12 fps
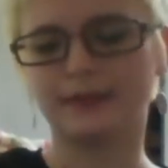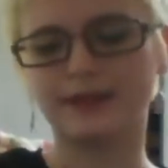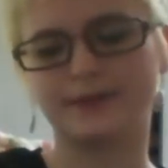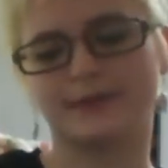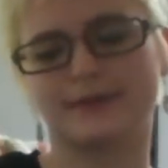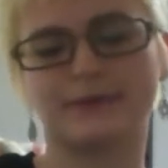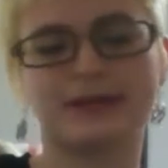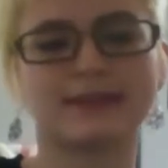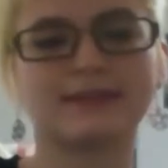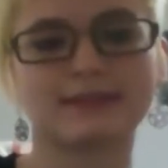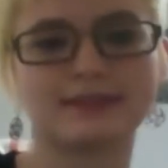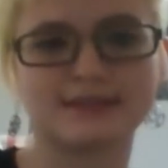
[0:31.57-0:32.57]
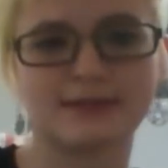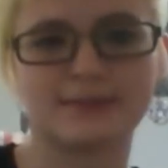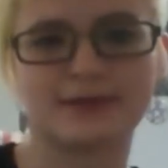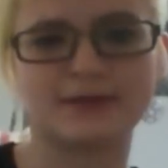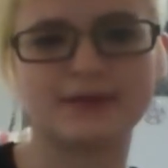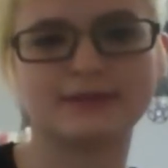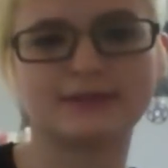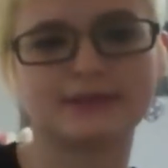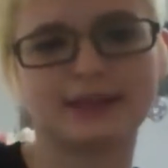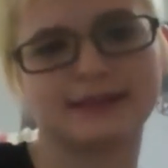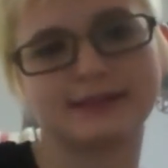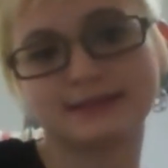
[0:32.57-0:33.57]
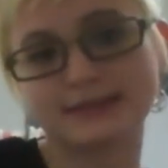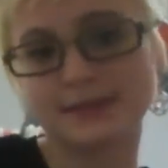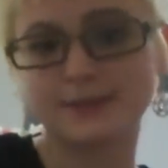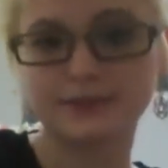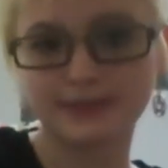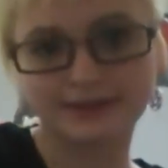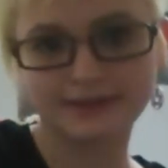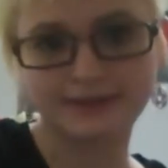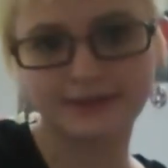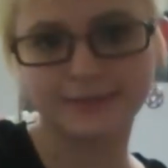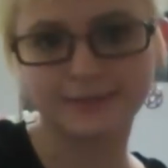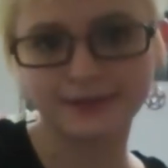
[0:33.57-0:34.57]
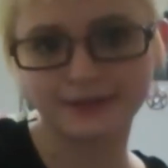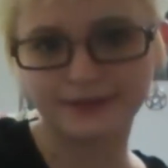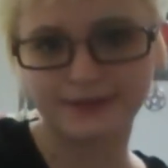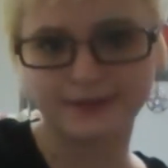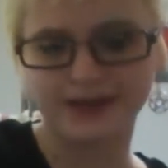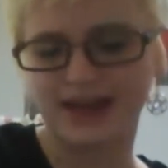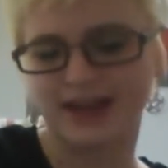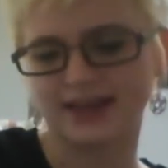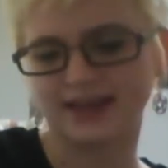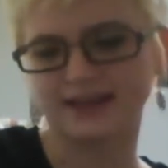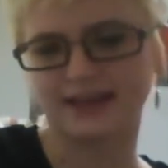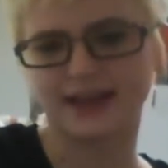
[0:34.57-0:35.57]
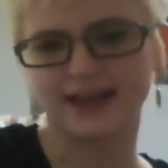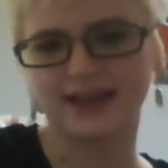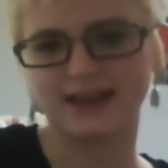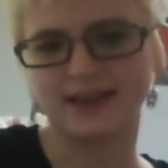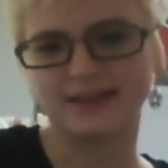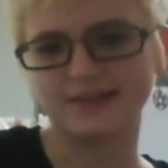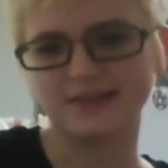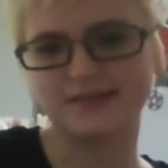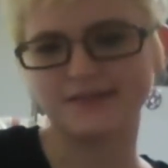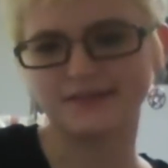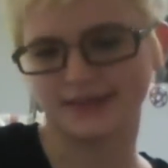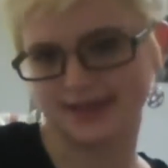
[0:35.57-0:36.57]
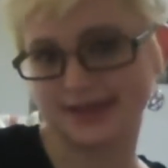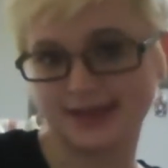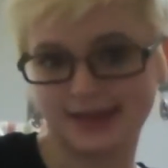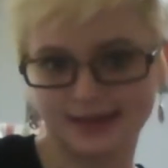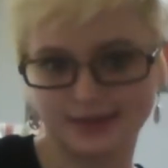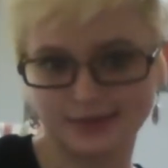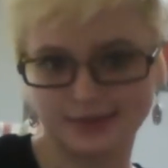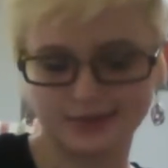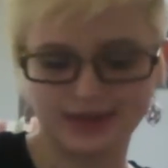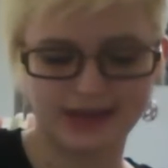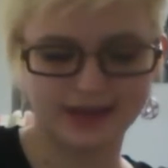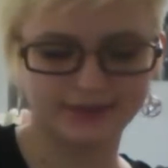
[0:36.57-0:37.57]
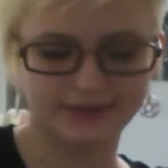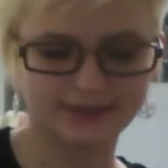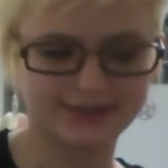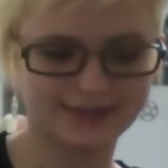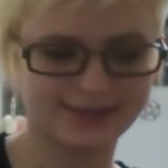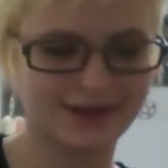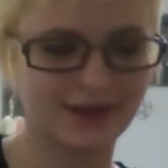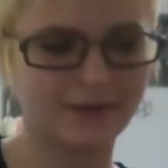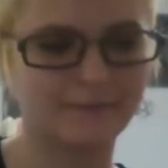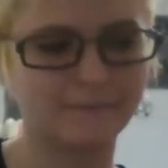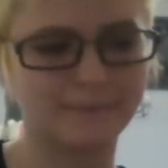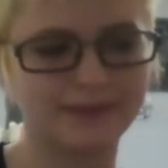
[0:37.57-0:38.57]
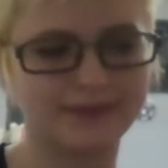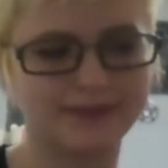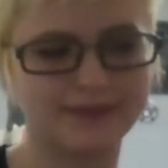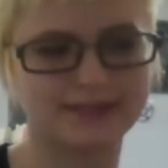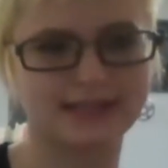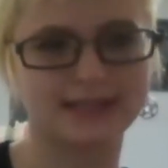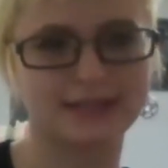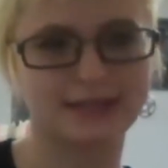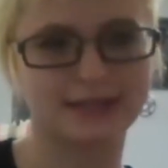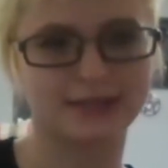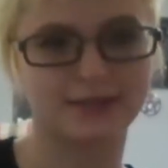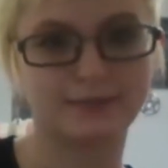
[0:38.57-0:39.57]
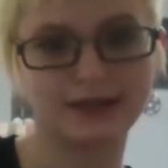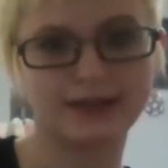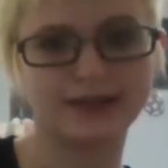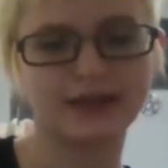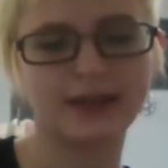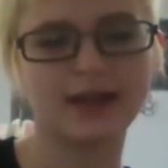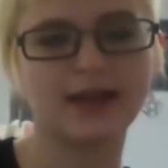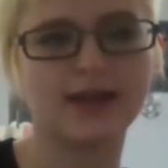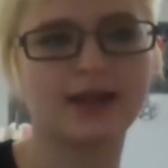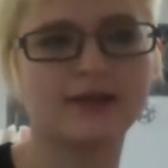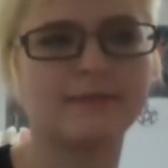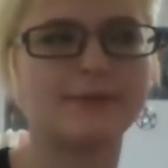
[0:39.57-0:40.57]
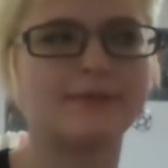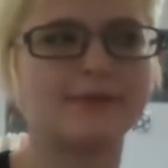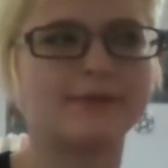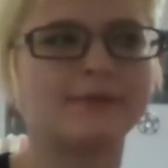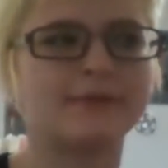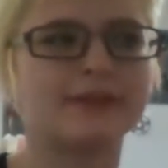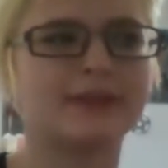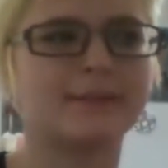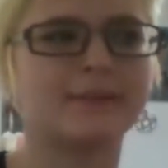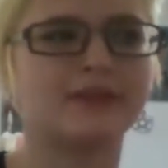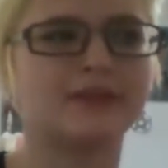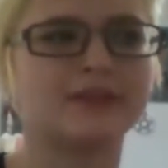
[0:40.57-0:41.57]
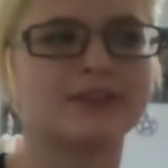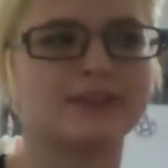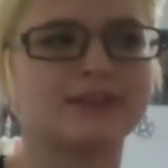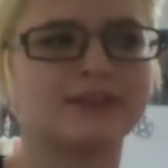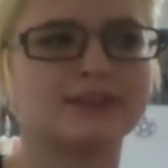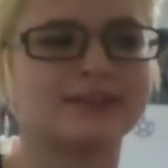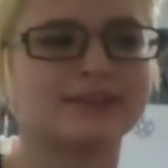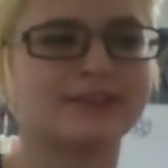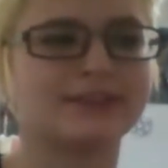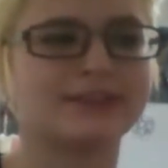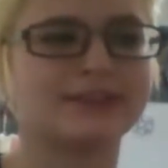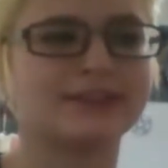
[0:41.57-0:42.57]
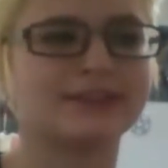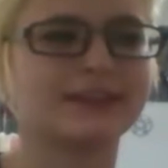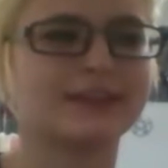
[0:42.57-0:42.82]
Anyway, when I look things up, I always see, like, sleep with it under your pillow, and I feel like I can't do that, because I share a bed. And maybe it wouldn't be that big of a deal if, like,